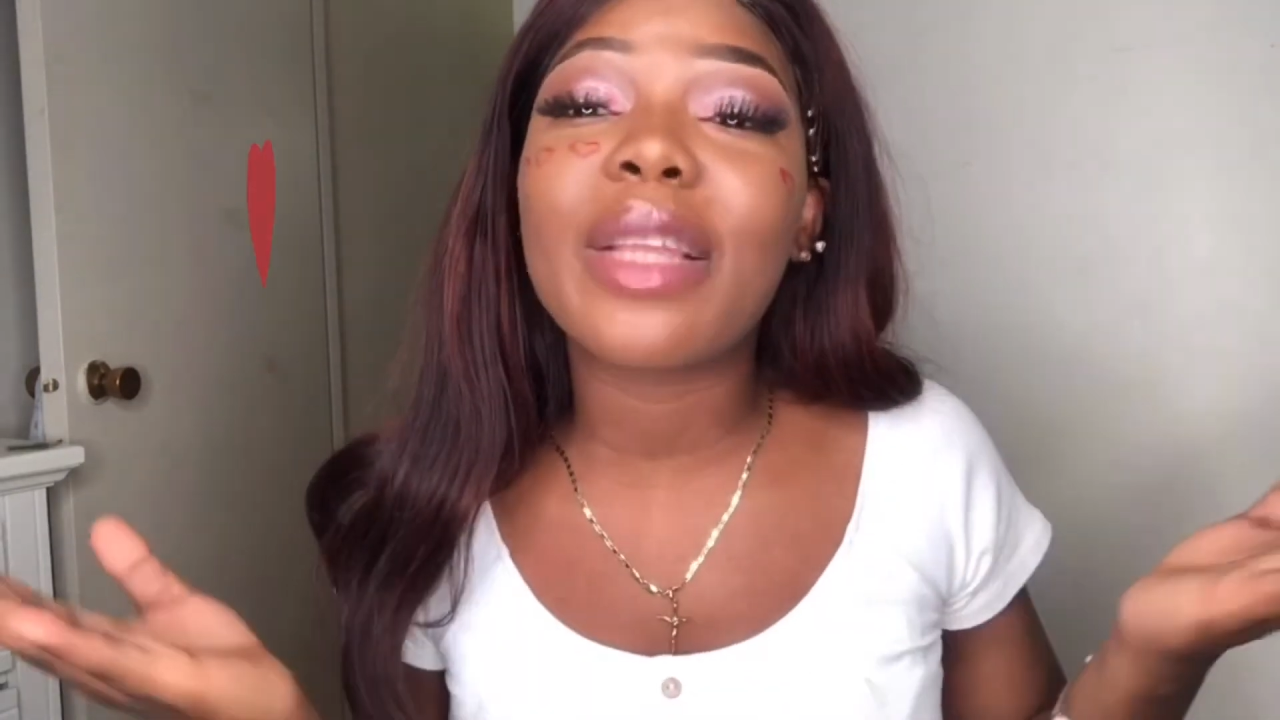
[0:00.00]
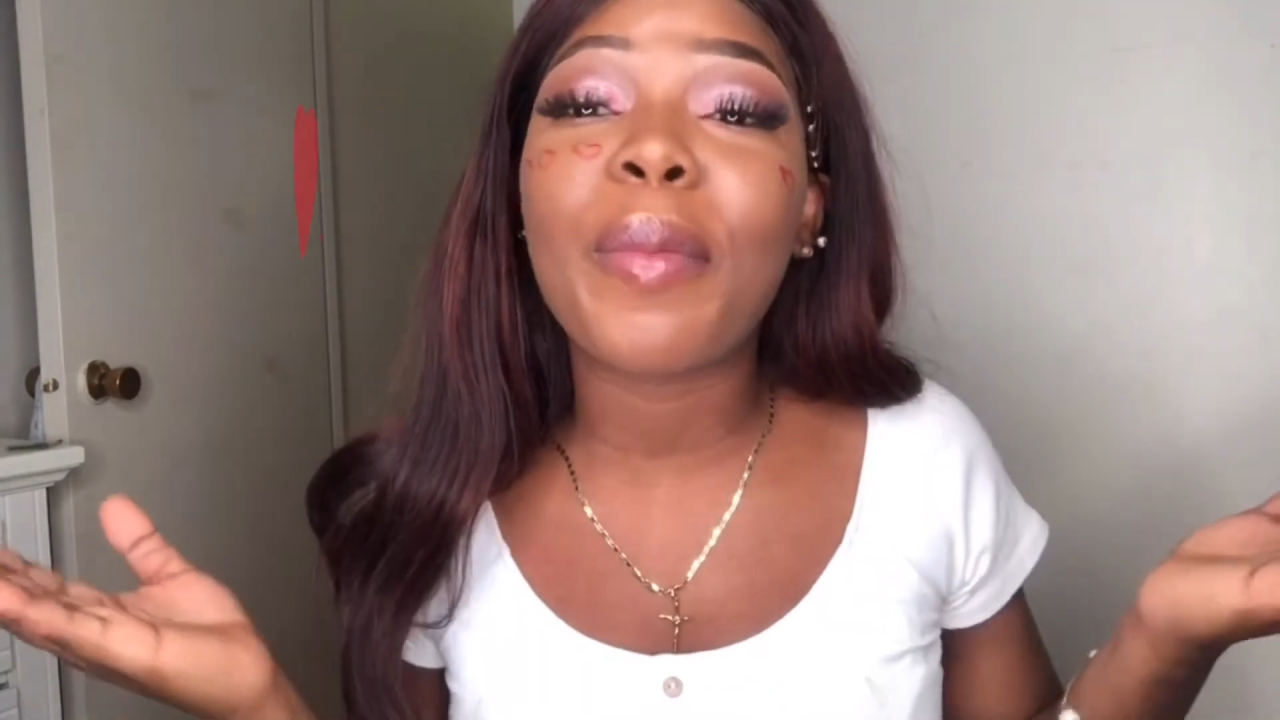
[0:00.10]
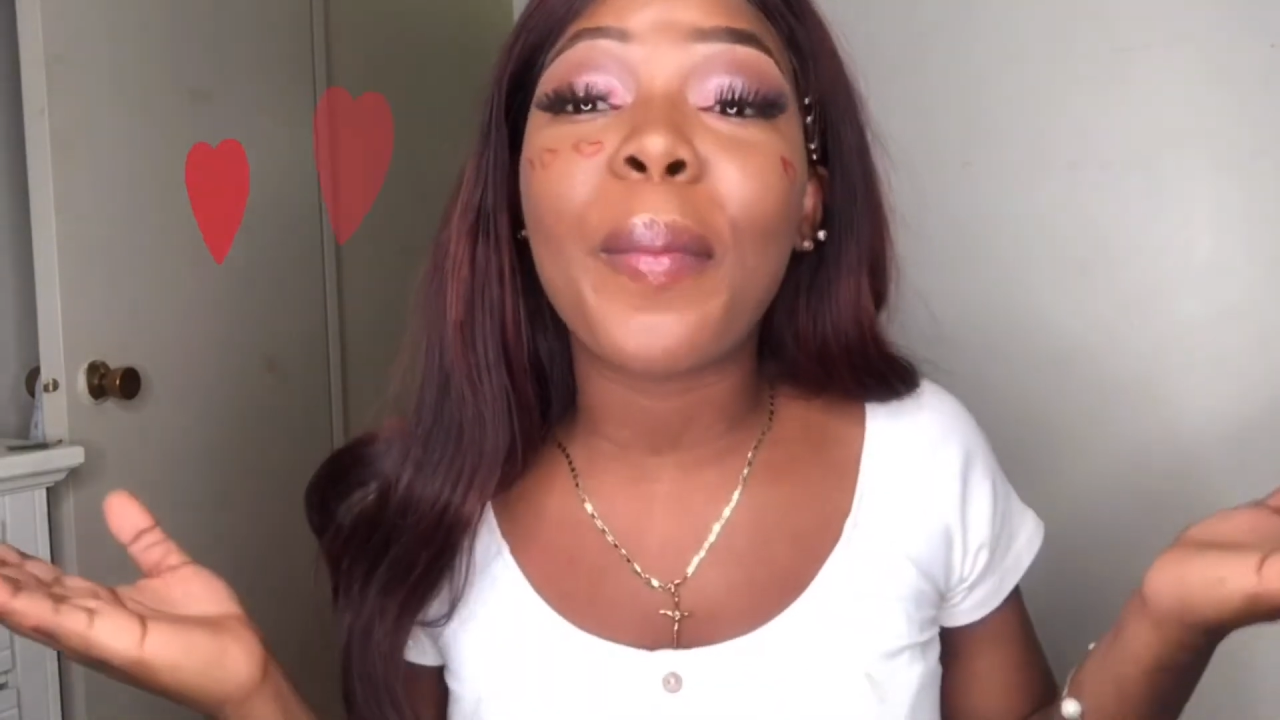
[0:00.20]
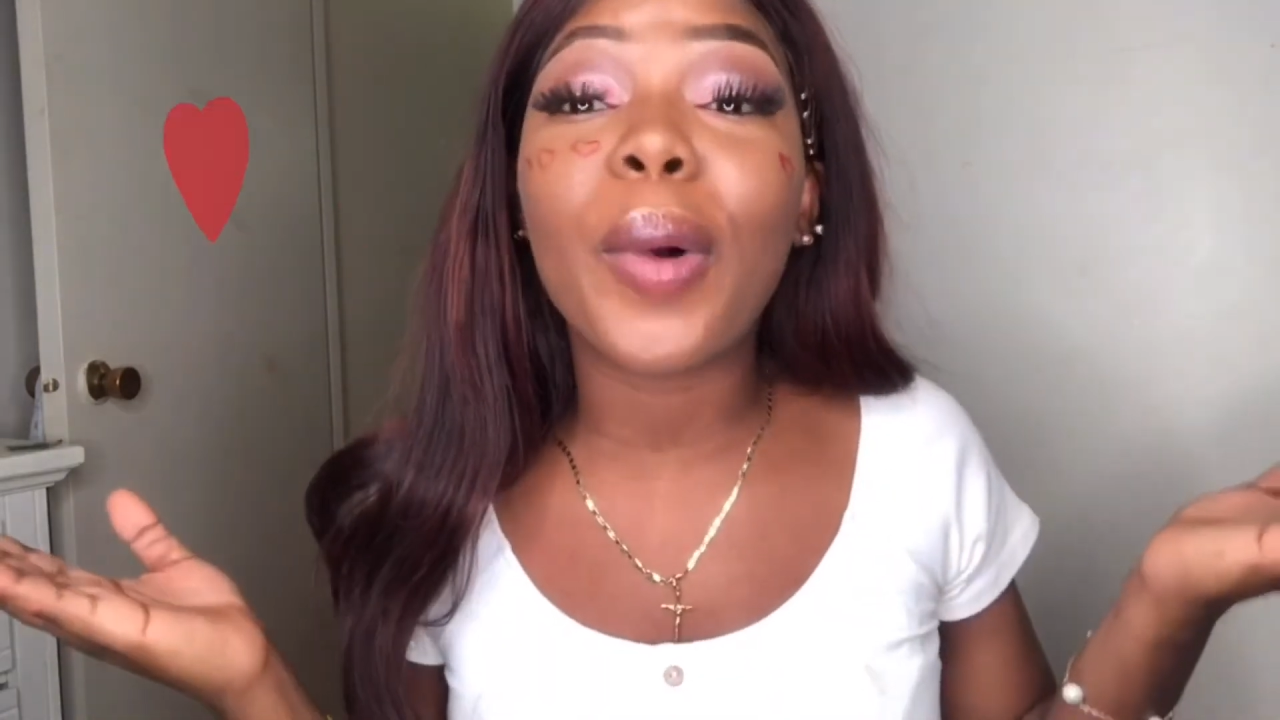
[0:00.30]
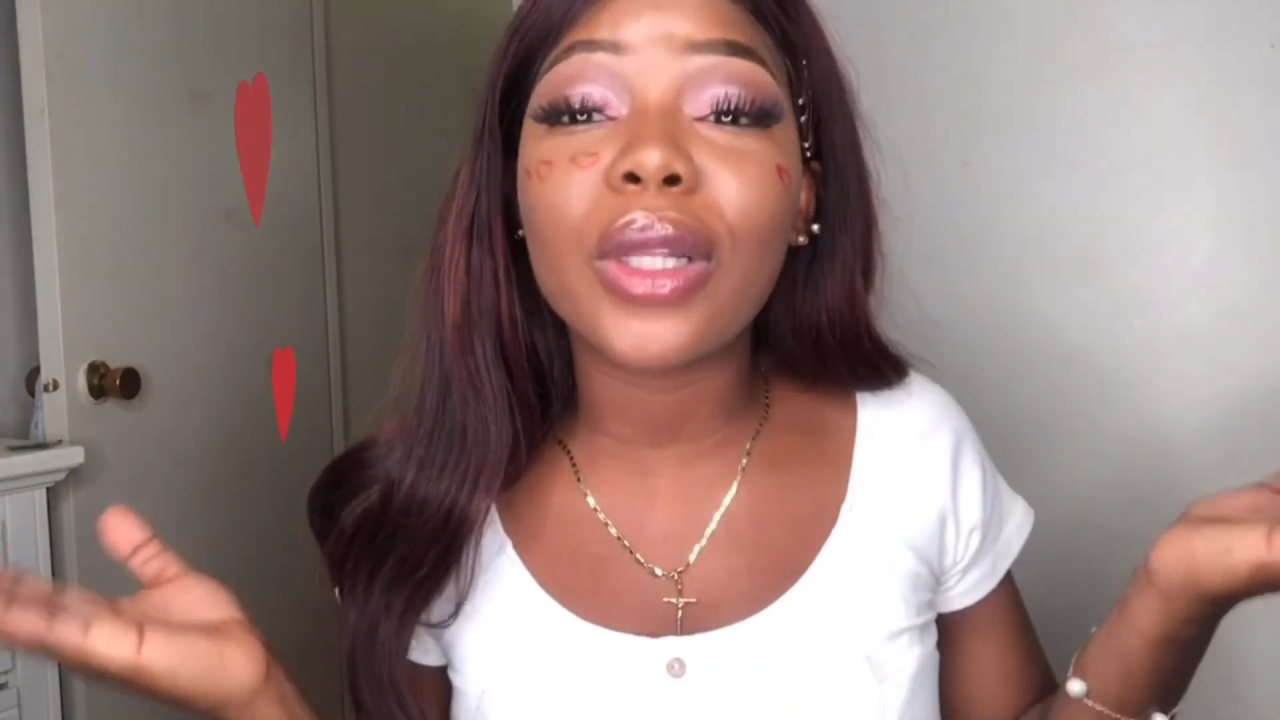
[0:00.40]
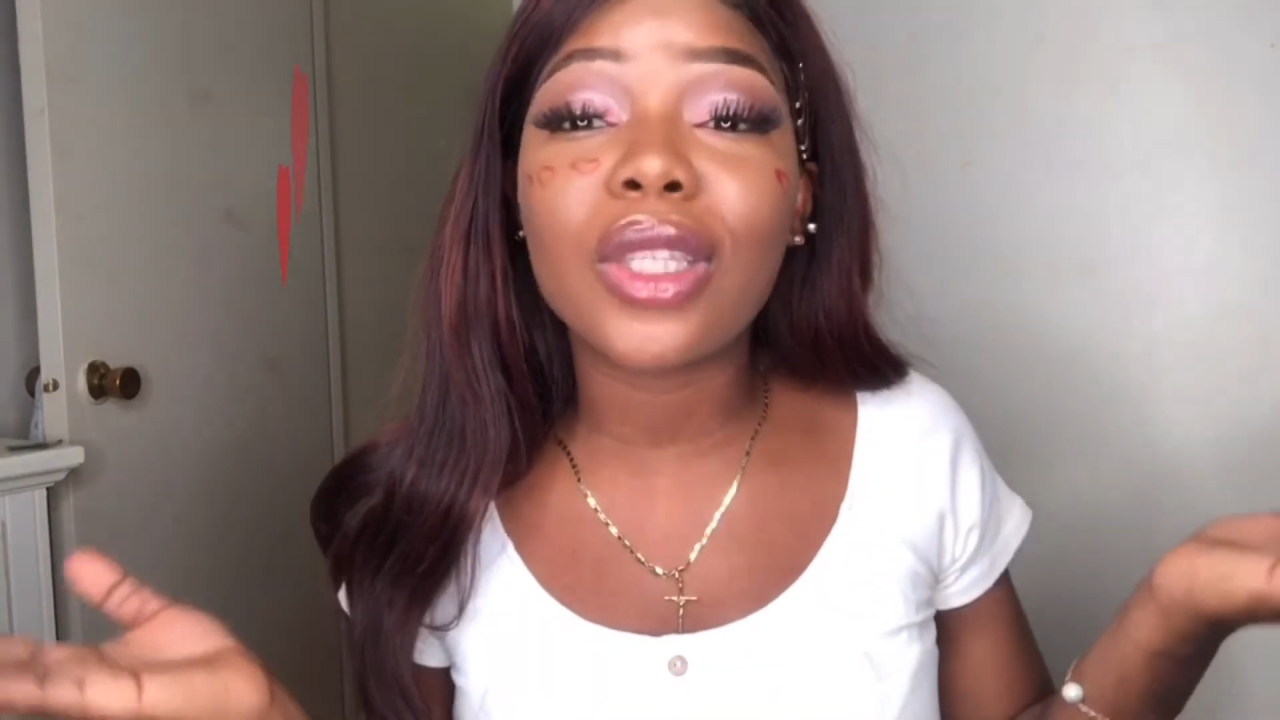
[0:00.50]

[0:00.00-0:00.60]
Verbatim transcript: month